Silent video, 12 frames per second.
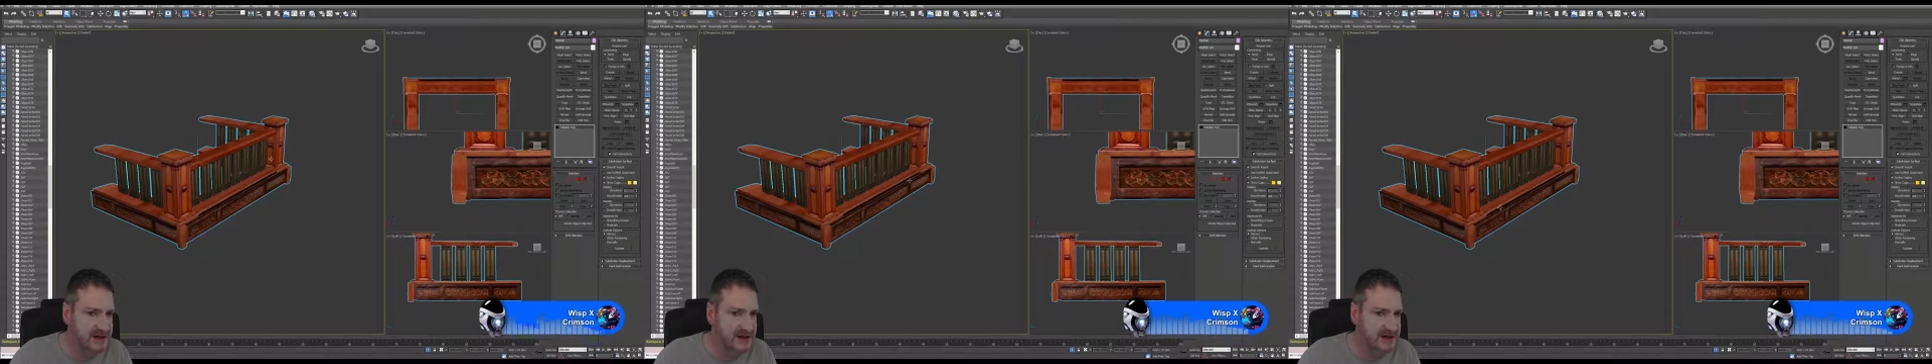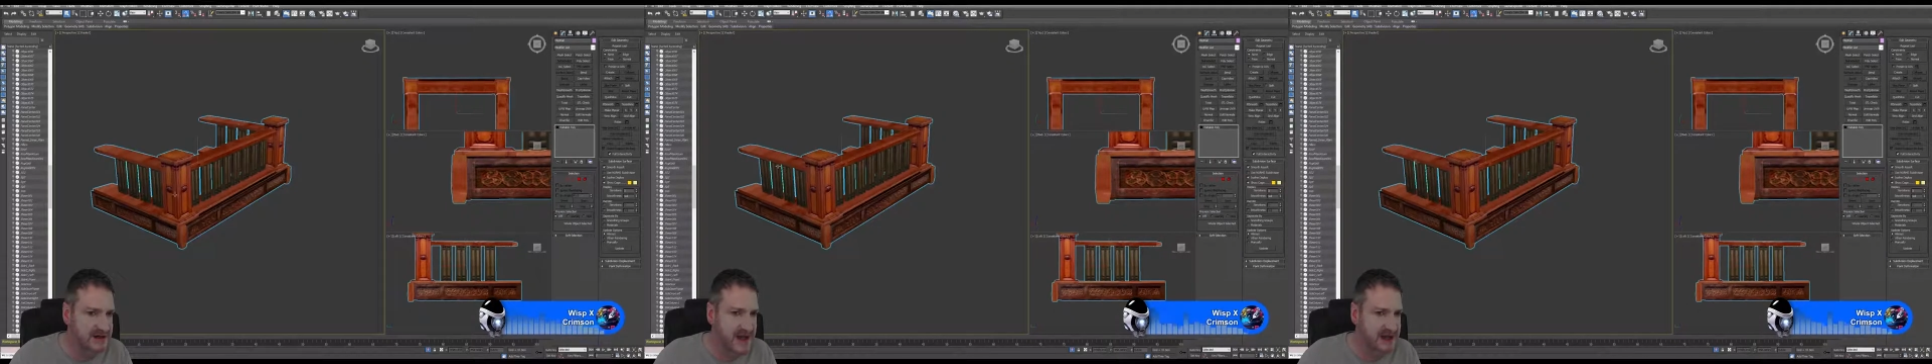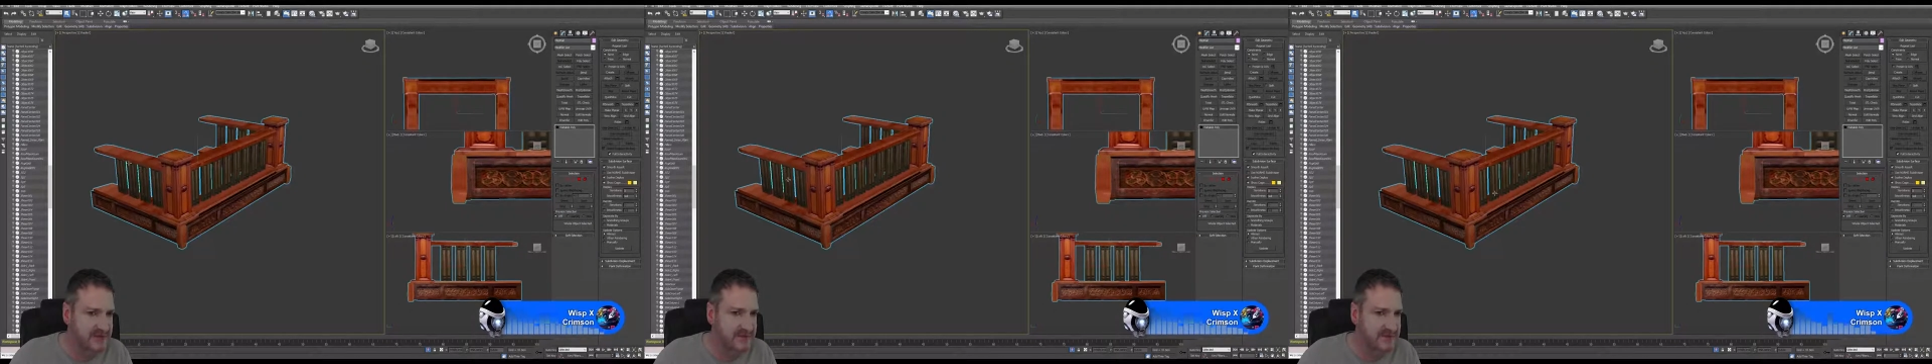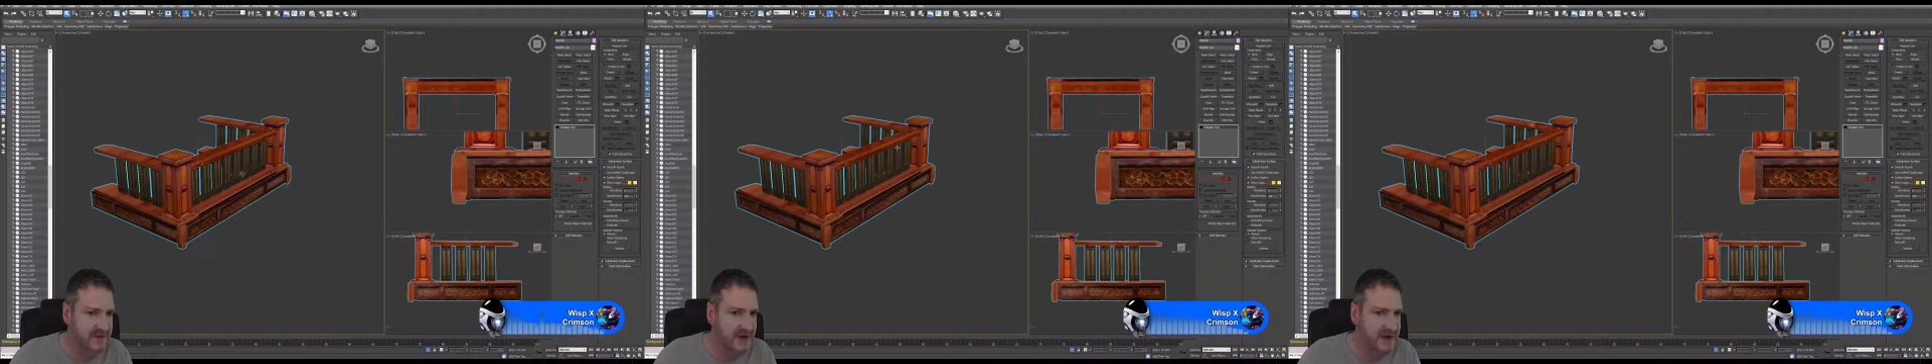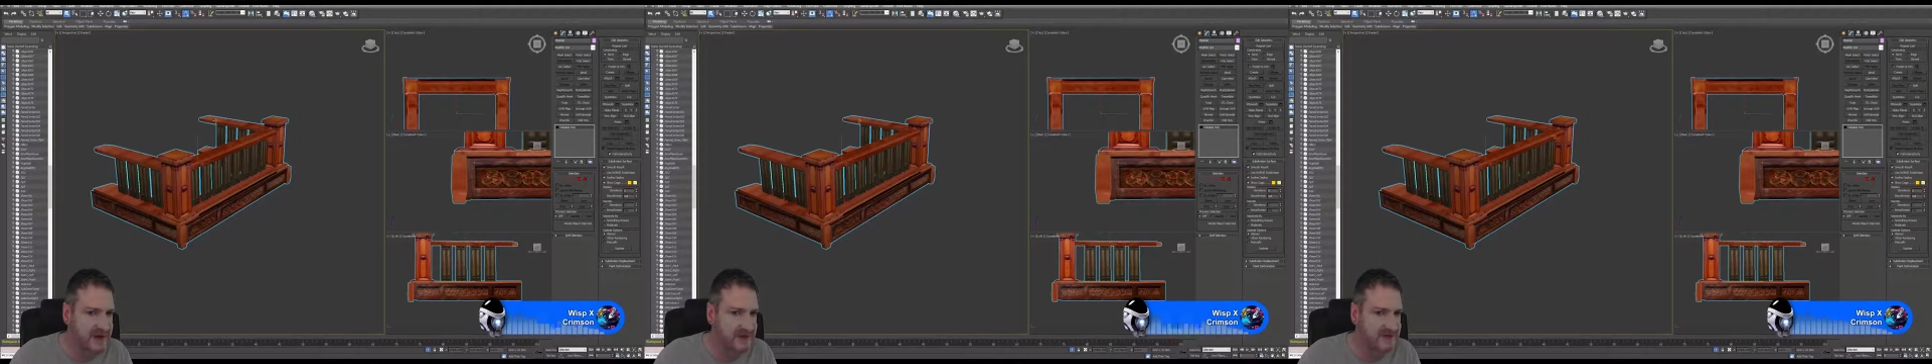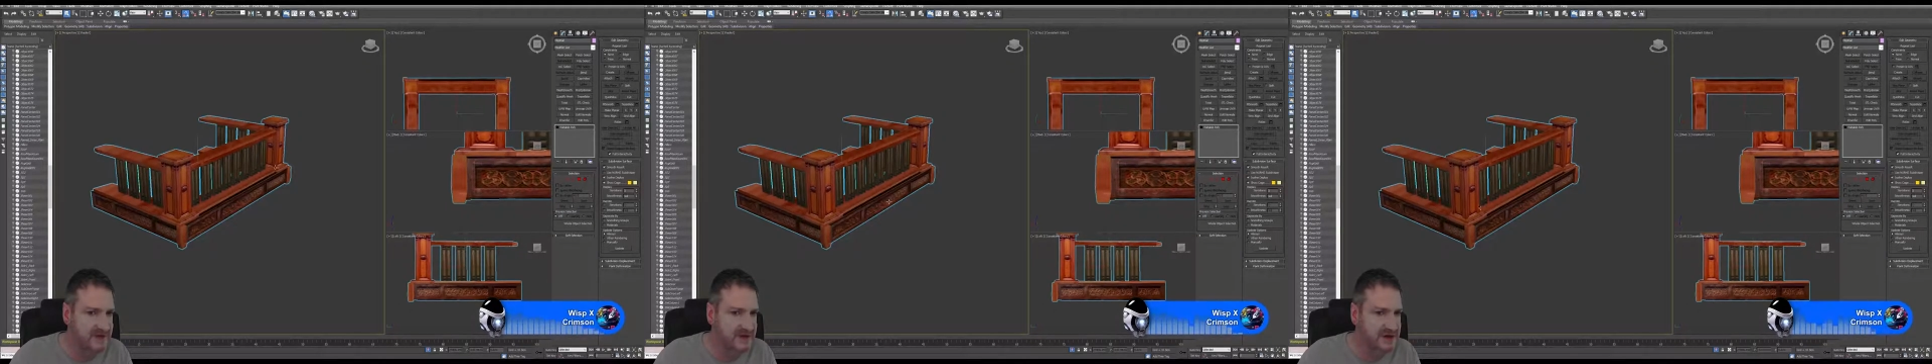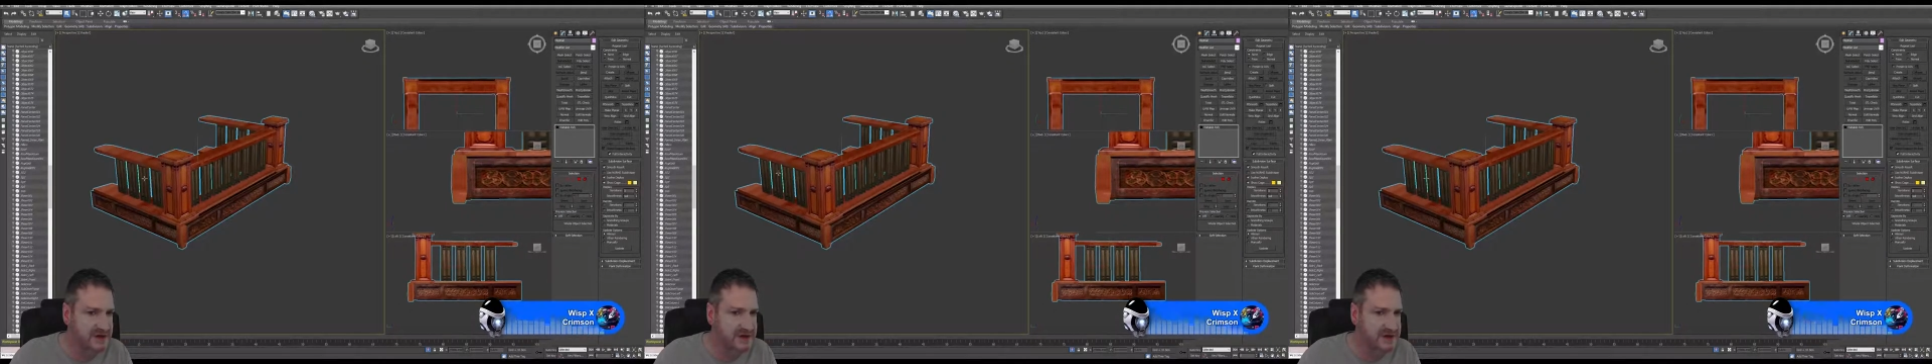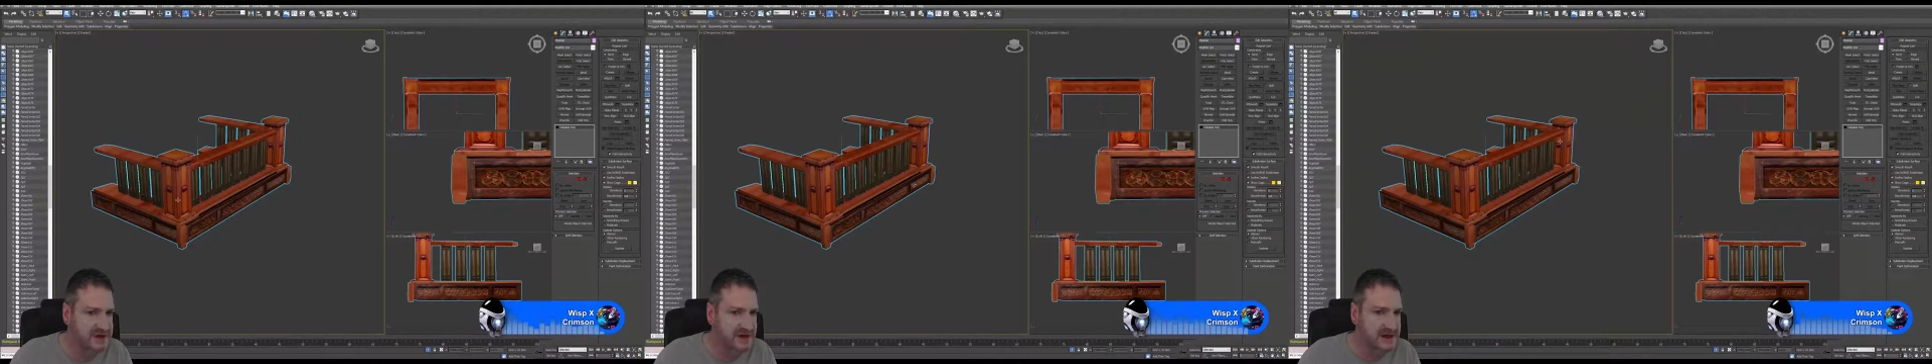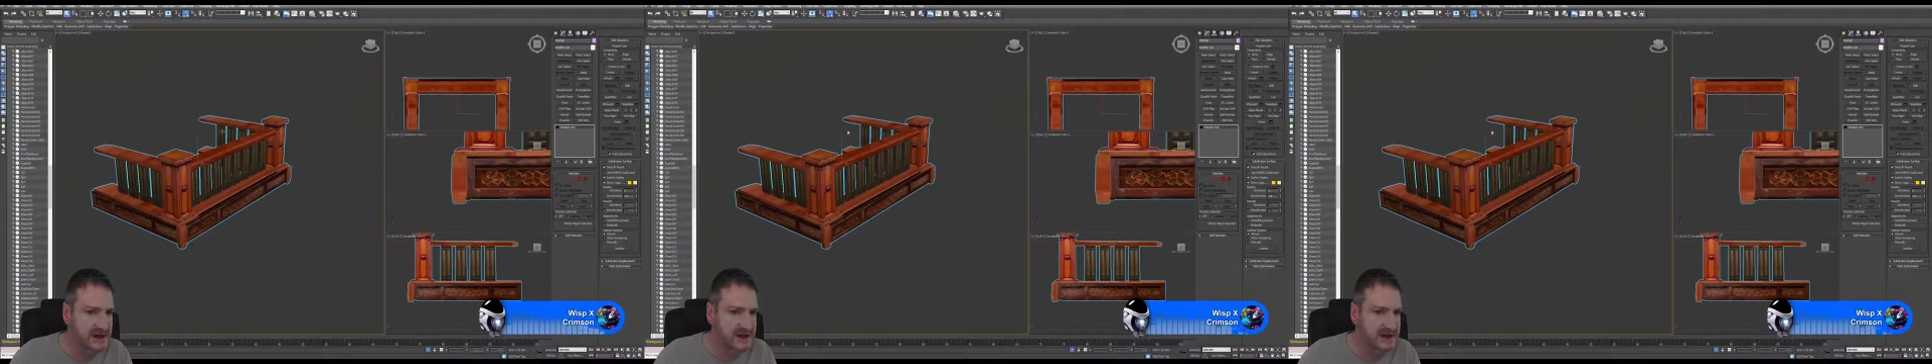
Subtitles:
just out of, for ease of use,